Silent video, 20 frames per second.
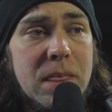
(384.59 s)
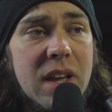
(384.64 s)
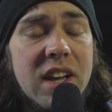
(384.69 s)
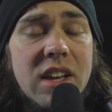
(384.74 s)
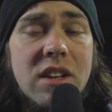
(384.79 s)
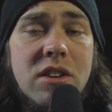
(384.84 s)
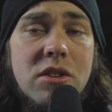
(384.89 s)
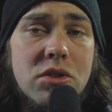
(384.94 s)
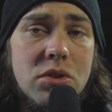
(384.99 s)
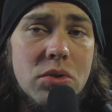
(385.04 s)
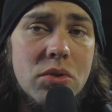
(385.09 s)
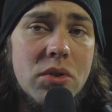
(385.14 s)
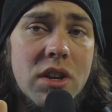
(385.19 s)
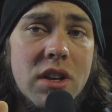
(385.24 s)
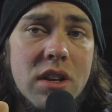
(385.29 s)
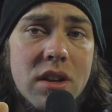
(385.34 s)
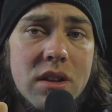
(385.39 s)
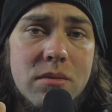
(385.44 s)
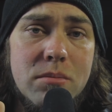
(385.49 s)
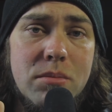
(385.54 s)
I enjoy
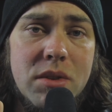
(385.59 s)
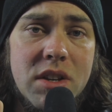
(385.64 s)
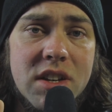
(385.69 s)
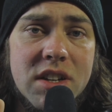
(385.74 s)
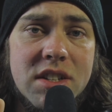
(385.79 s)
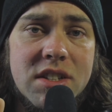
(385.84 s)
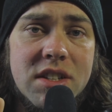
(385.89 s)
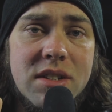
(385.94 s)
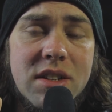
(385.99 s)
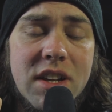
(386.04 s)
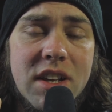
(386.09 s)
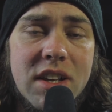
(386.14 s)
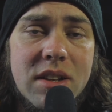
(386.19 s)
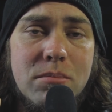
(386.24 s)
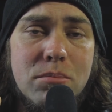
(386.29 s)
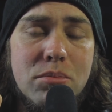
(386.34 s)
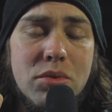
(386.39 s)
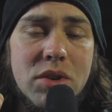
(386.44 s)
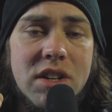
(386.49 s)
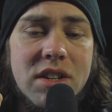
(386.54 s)
it because
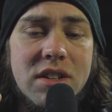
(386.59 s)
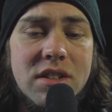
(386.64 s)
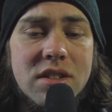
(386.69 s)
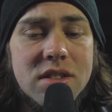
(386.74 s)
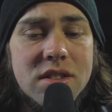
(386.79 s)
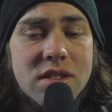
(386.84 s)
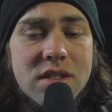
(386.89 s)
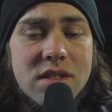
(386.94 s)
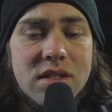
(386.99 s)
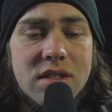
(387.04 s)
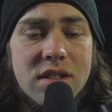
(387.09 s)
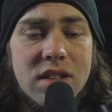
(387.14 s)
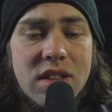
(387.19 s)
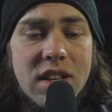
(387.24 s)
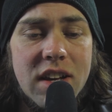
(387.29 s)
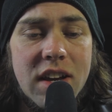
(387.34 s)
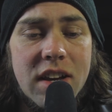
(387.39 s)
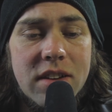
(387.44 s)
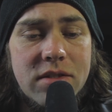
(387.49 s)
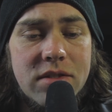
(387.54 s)
it brings
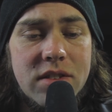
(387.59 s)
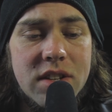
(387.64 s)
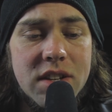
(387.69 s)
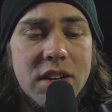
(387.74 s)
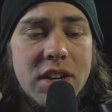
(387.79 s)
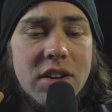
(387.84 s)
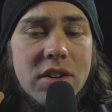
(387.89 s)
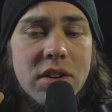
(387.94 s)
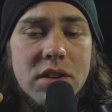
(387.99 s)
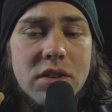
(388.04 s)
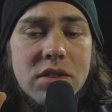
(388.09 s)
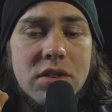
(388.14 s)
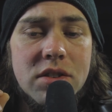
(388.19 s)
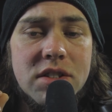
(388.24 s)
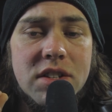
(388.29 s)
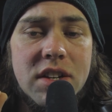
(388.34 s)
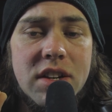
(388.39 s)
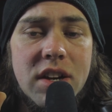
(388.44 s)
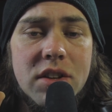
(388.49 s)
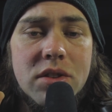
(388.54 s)
life to
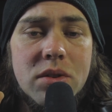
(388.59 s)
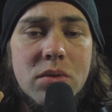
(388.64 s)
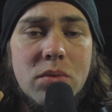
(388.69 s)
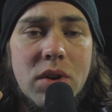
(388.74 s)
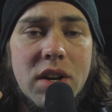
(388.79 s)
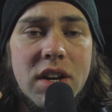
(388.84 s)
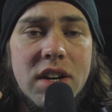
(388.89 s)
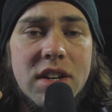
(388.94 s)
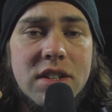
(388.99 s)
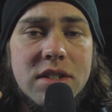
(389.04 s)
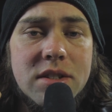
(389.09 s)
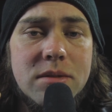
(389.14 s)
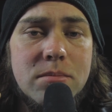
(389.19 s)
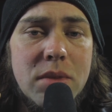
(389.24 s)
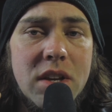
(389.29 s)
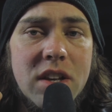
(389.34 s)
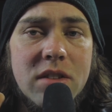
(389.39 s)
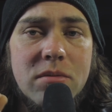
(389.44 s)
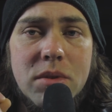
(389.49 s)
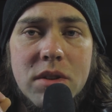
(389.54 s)
characters that otherwise
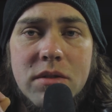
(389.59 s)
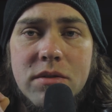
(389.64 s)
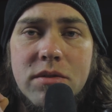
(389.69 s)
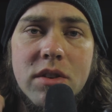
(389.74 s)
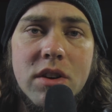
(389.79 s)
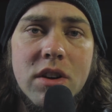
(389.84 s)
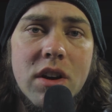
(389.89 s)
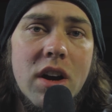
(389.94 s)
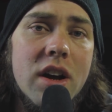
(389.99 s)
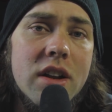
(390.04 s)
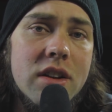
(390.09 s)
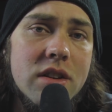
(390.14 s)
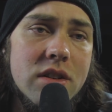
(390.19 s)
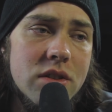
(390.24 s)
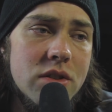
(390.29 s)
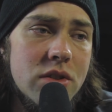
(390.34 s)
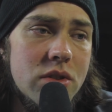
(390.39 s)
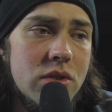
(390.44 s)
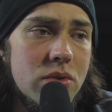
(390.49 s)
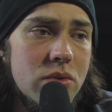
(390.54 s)
may have been
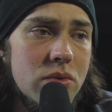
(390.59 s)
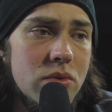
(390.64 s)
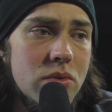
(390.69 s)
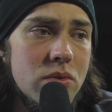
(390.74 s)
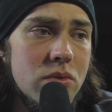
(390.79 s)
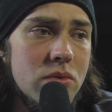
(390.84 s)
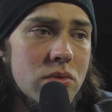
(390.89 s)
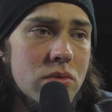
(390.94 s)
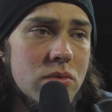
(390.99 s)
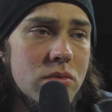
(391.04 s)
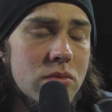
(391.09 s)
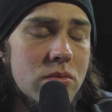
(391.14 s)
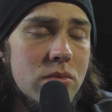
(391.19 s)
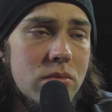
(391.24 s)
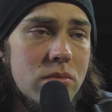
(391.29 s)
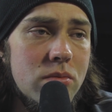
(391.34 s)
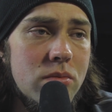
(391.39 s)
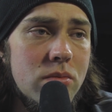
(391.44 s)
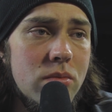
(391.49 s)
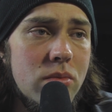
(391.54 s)
forgotten,
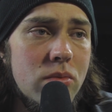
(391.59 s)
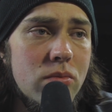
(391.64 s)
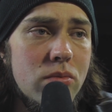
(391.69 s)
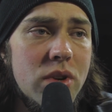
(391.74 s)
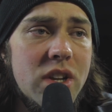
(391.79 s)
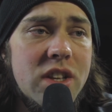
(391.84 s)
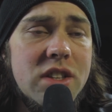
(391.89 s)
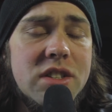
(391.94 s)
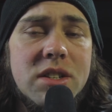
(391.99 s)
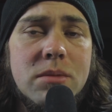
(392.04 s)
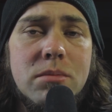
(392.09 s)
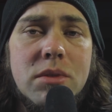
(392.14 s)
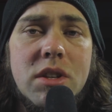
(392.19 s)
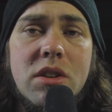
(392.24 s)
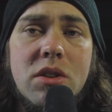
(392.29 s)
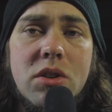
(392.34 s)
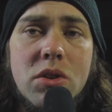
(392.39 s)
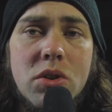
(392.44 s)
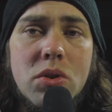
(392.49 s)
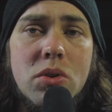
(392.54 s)
to breathe
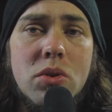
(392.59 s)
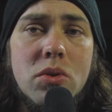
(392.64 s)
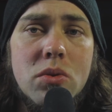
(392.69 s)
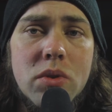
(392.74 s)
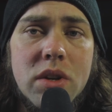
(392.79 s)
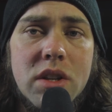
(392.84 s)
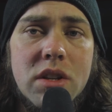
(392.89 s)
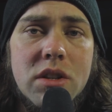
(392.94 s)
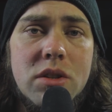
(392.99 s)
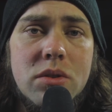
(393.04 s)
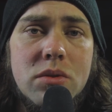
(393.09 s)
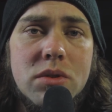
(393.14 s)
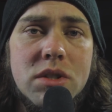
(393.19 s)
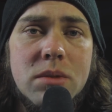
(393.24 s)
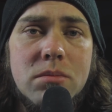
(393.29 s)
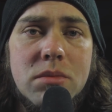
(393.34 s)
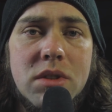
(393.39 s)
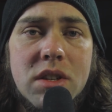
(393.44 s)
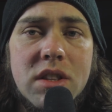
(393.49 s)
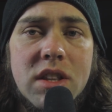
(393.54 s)
something new into
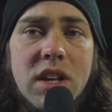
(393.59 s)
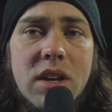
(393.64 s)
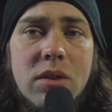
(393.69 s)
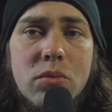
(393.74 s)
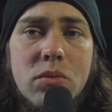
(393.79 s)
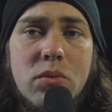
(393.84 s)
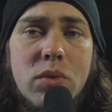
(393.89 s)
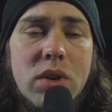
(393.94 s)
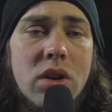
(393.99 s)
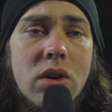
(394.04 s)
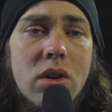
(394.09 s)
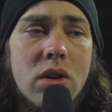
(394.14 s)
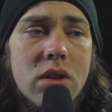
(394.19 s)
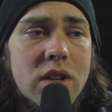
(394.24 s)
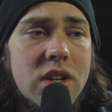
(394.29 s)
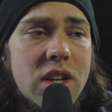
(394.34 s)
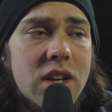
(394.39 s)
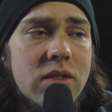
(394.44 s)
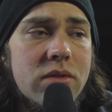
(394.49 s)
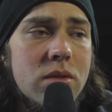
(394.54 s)
something that we
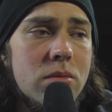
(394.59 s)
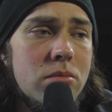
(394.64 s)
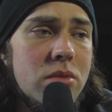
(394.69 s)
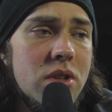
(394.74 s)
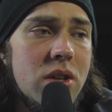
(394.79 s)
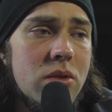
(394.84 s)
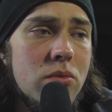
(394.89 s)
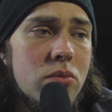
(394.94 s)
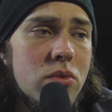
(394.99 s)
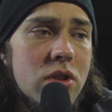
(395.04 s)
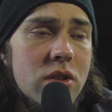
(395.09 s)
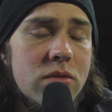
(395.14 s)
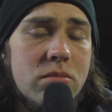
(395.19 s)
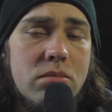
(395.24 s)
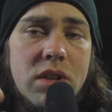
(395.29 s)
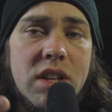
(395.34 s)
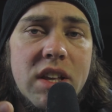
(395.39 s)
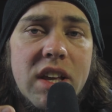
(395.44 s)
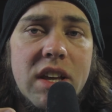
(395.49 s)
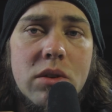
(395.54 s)
all inevitably will
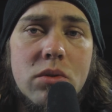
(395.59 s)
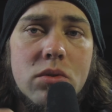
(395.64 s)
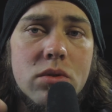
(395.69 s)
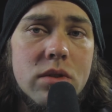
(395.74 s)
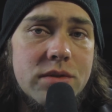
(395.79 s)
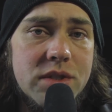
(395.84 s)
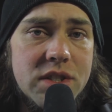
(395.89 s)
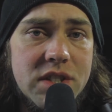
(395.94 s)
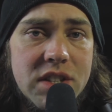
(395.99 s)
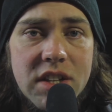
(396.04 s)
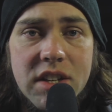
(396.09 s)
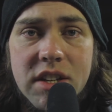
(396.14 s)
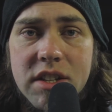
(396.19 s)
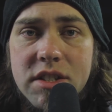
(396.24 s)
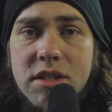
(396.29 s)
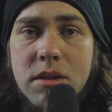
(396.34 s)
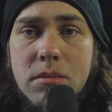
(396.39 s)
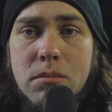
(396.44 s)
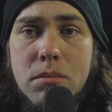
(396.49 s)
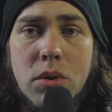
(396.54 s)
have played or have seen
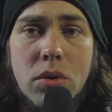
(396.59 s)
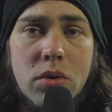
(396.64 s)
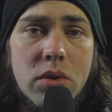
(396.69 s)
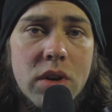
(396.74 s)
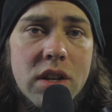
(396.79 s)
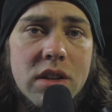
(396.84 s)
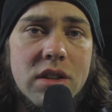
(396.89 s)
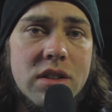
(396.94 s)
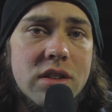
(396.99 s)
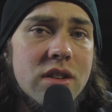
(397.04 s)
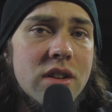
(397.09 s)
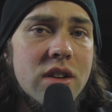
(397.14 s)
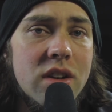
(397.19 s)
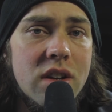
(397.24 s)
at some point.